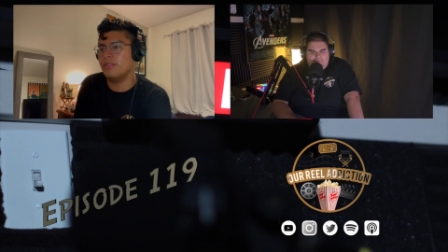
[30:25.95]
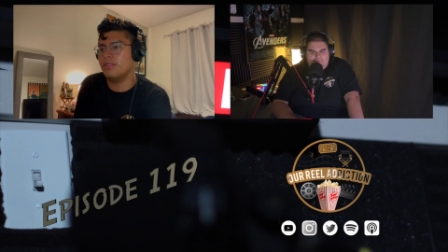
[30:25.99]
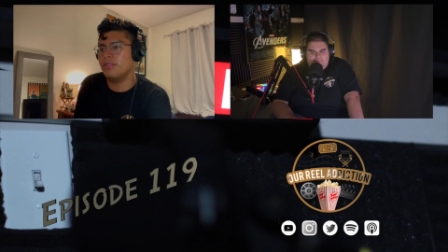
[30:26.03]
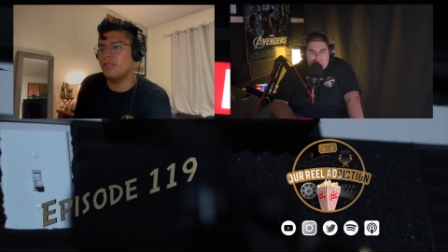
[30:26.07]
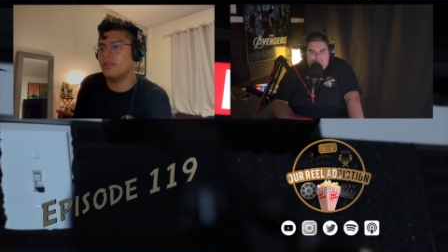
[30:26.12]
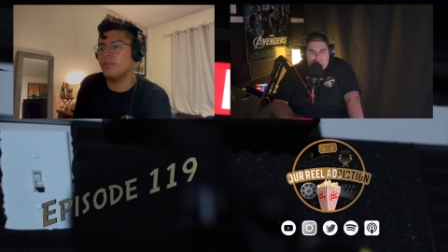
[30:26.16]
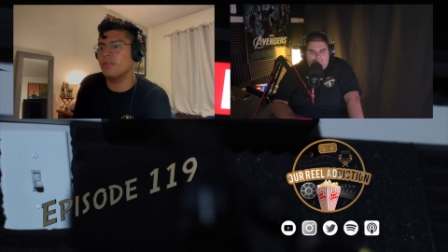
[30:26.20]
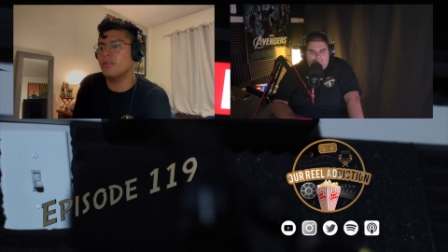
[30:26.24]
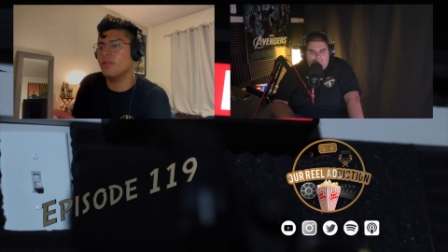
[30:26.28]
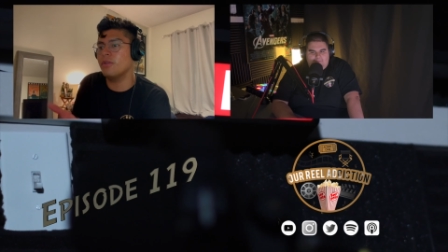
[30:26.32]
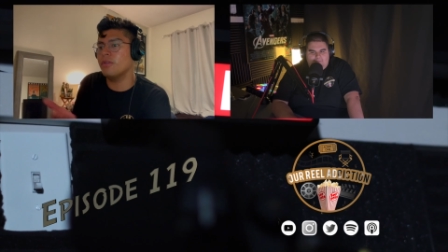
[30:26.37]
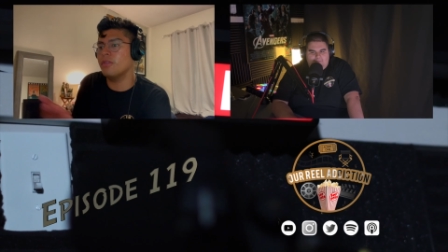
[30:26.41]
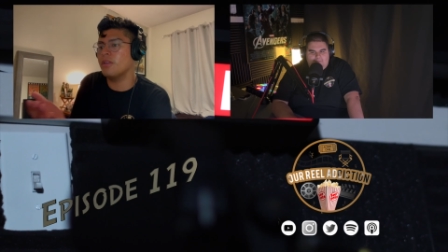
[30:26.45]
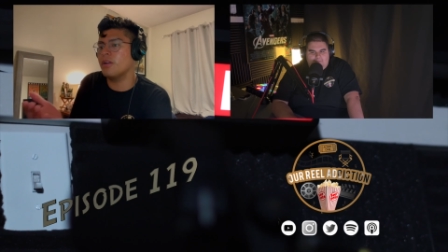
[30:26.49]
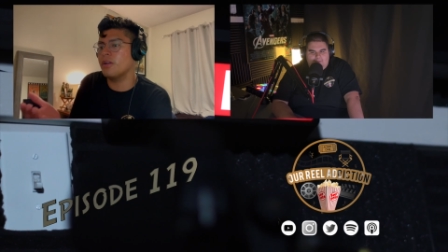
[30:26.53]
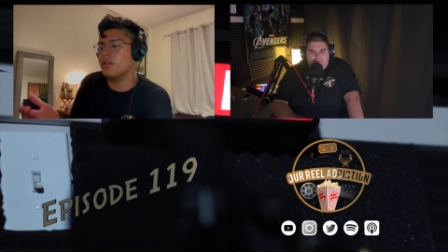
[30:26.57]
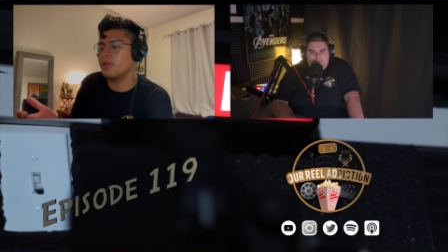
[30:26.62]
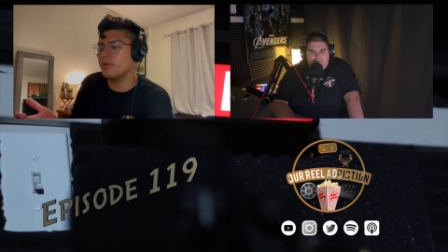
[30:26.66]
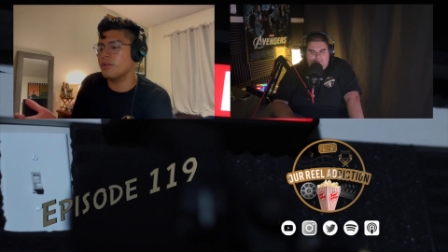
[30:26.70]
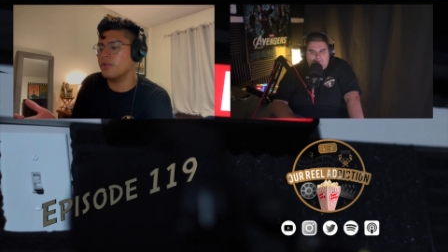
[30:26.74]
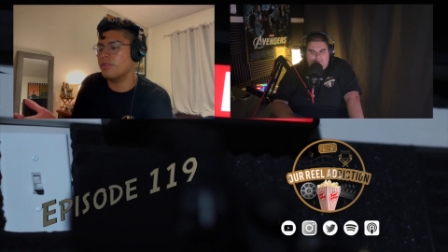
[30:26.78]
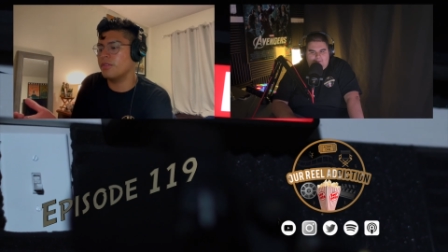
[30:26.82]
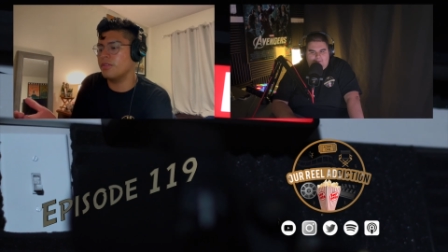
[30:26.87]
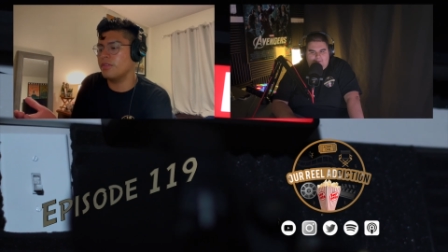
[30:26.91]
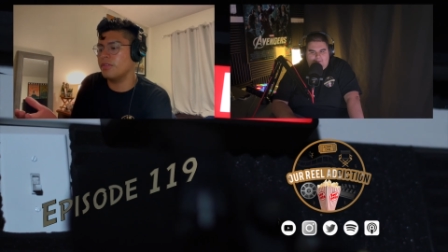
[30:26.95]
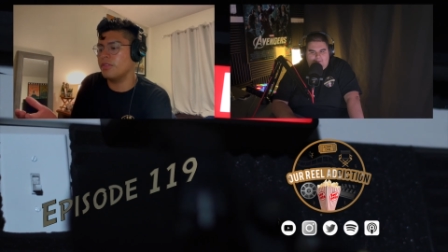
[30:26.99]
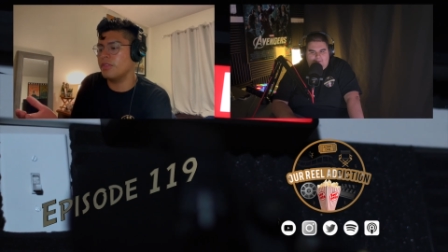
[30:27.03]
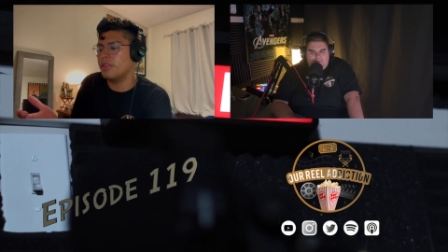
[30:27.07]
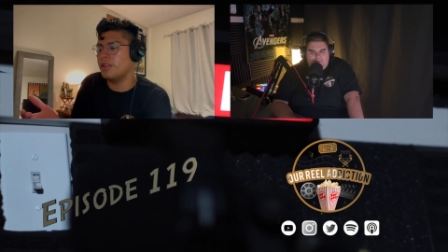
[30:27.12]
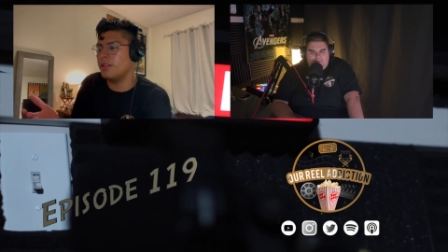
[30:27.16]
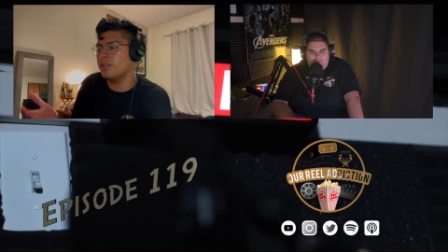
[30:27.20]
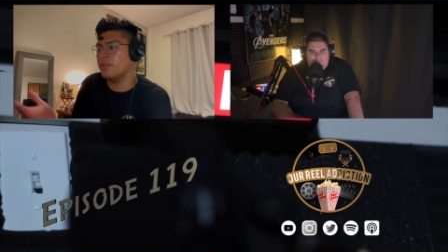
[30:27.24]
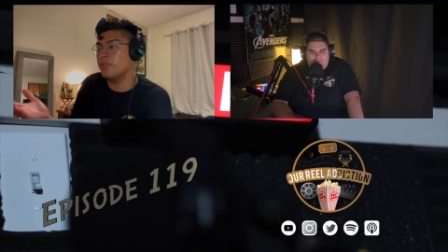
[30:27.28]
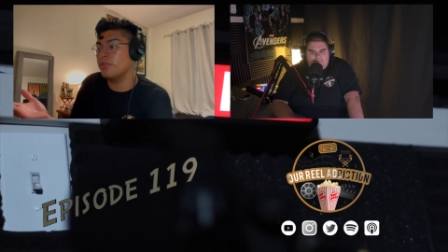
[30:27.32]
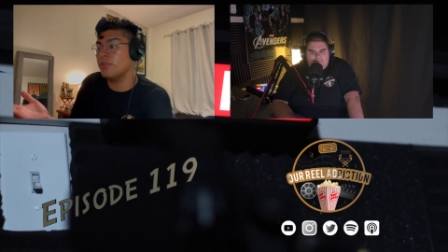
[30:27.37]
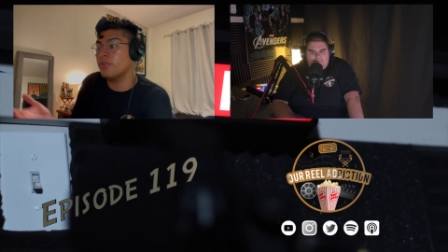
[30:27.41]
They're no
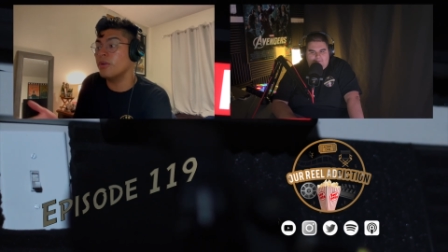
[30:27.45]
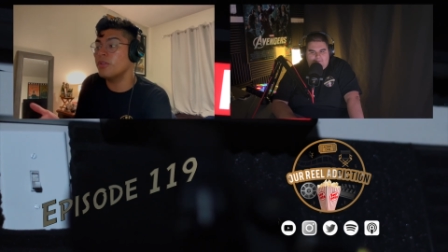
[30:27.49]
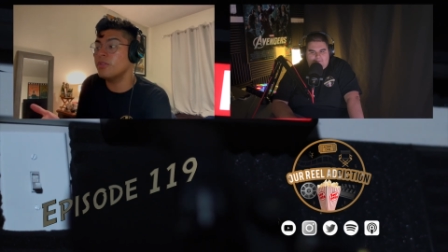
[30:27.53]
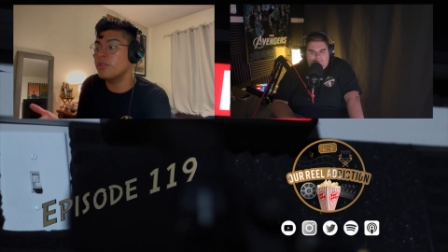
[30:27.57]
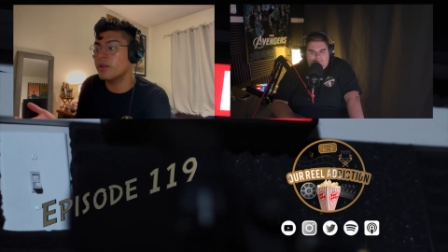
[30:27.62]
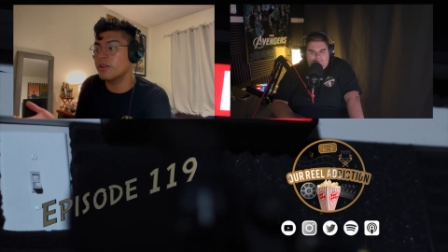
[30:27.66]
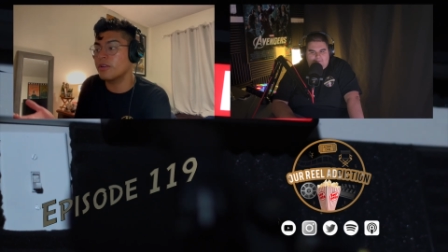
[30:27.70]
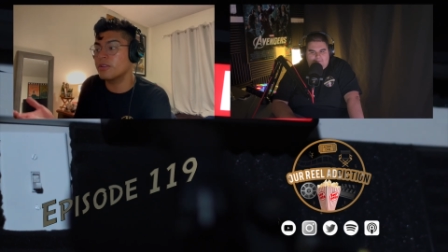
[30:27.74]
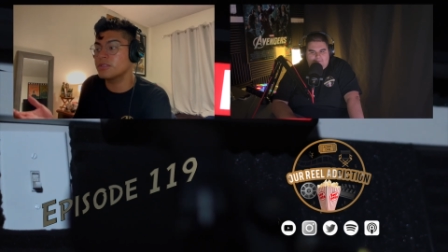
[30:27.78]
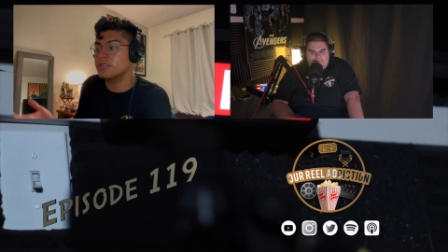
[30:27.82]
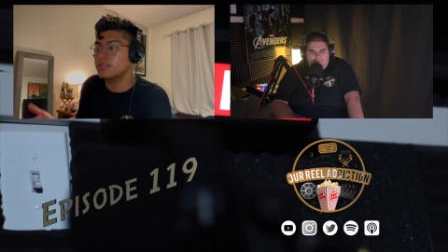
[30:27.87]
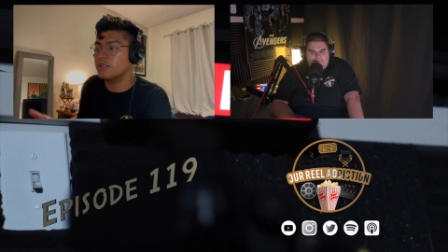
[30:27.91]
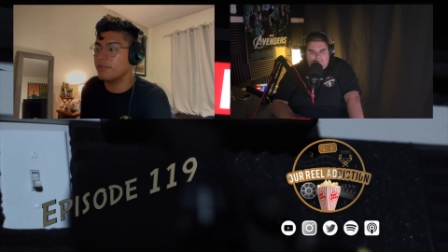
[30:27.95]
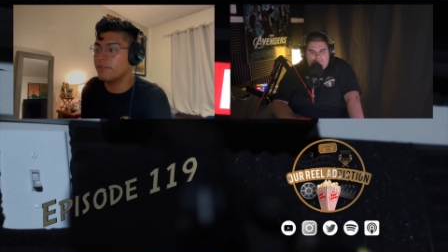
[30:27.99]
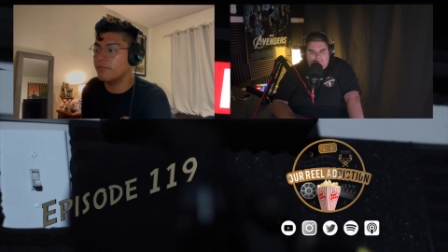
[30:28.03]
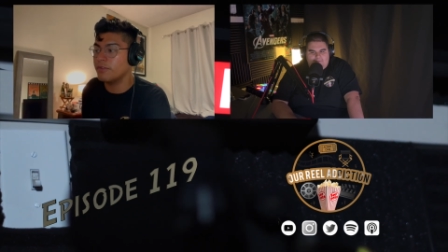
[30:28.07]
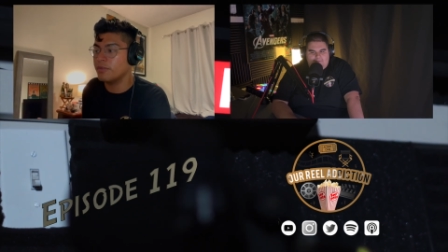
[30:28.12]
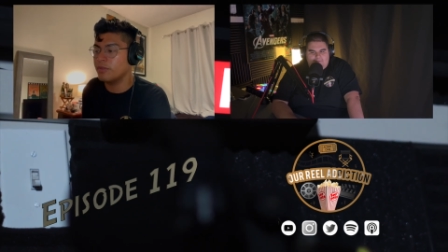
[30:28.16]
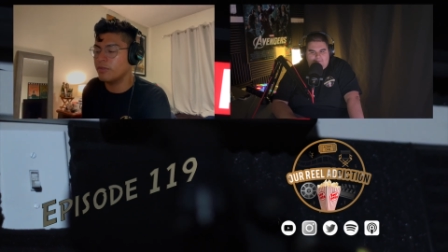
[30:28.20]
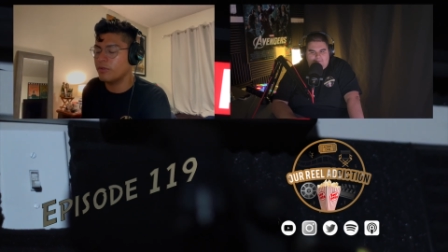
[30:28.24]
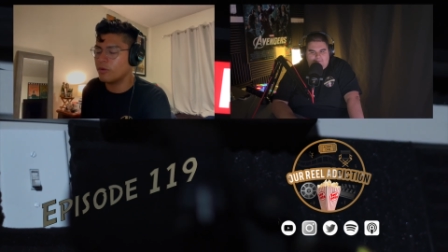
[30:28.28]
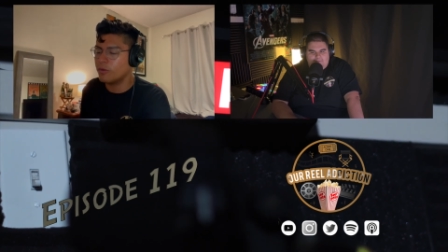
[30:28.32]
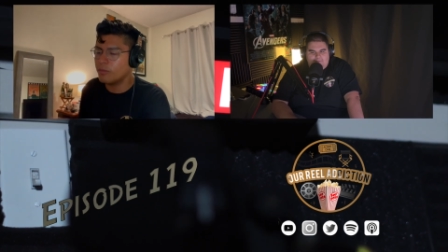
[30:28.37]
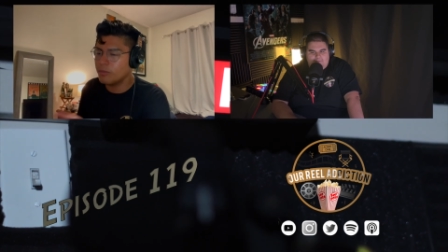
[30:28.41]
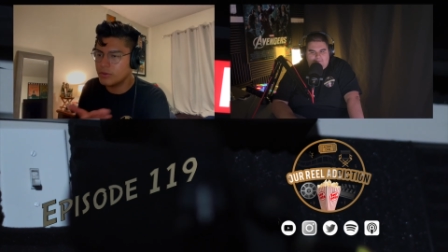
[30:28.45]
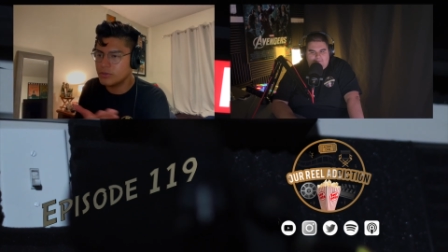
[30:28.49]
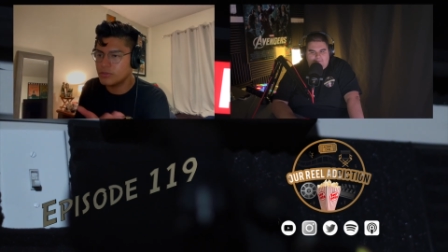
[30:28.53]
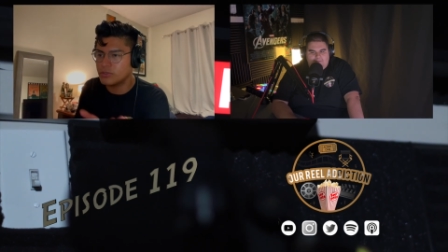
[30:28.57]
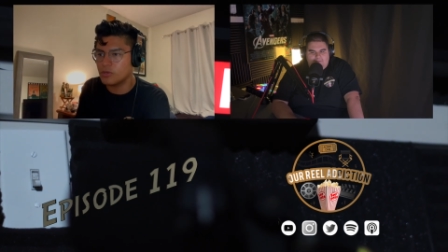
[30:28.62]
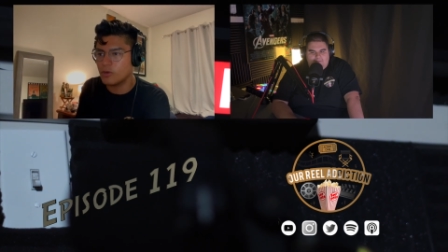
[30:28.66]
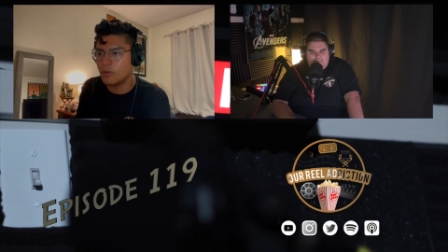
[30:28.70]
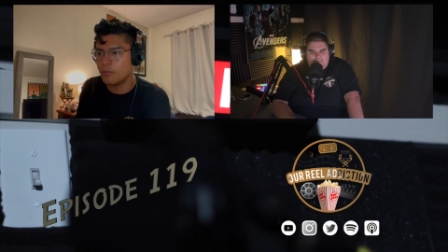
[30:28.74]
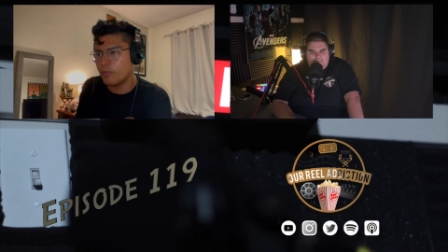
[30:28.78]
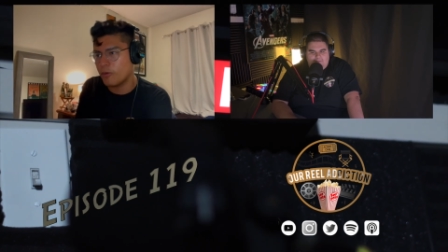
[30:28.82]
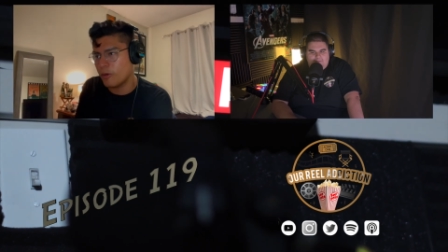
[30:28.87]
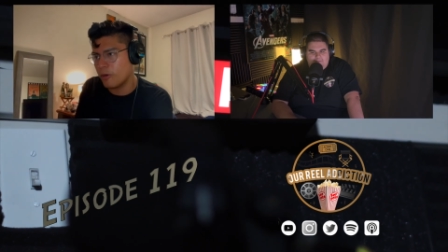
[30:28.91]
longer serving their
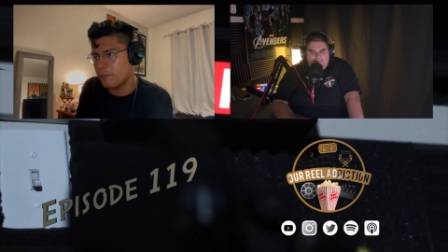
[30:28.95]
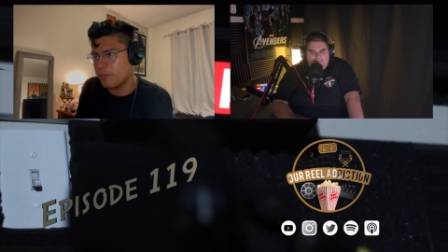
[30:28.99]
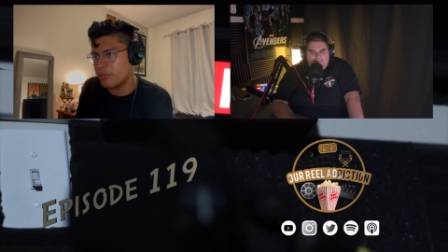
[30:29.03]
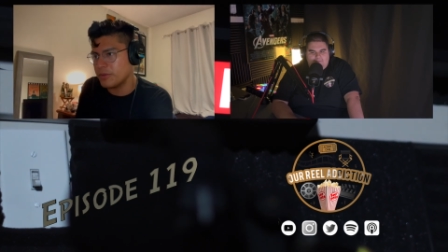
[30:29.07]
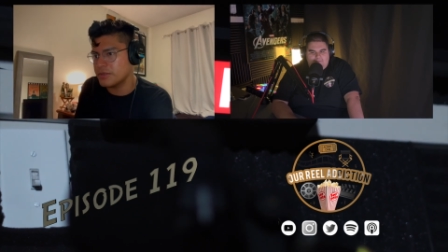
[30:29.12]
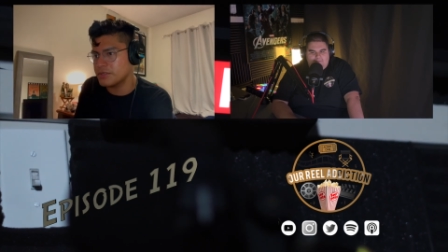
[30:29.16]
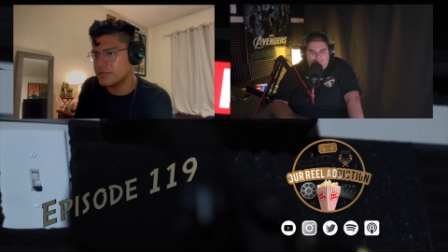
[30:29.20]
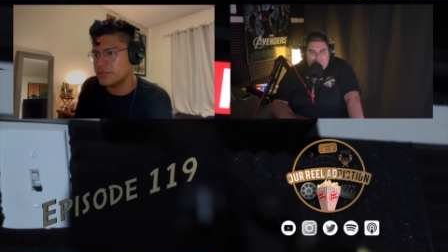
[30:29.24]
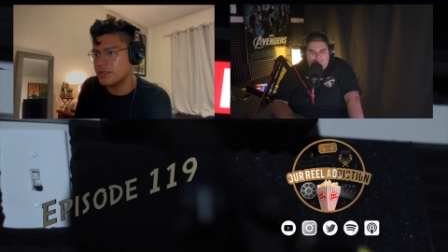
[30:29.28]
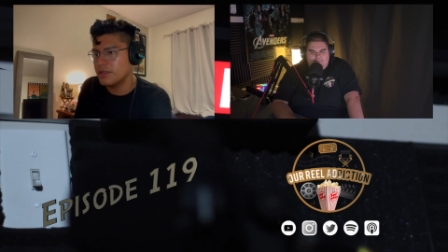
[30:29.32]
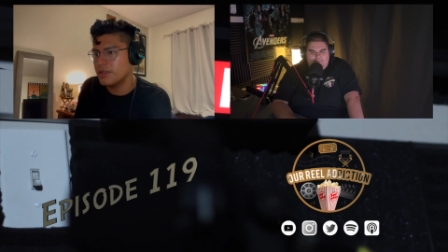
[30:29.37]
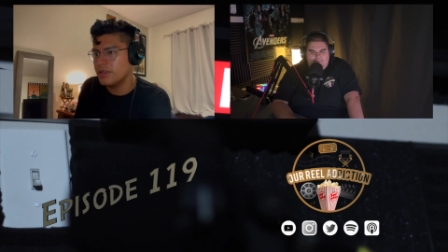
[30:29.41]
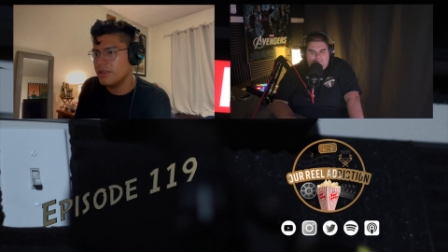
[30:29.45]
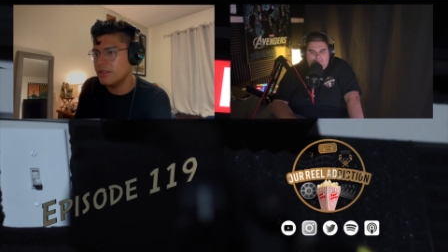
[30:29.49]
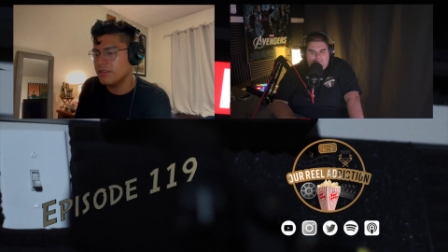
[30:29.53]
original purpose.